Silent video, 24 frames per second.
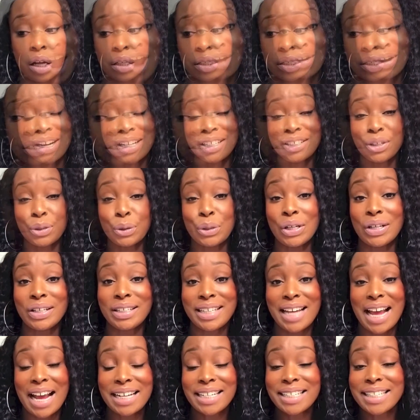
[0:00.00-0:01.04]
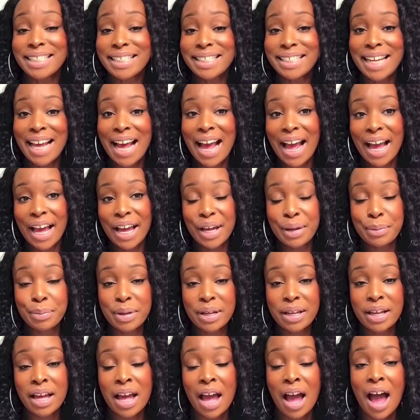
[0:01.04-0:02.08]
Alright, so till next
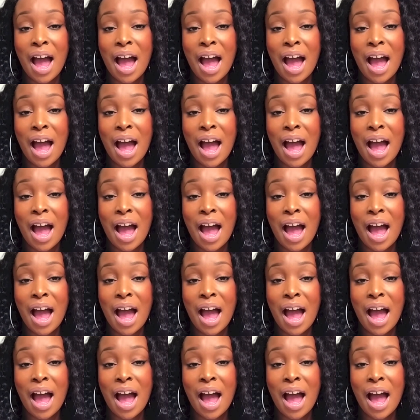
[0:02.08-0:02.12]
time,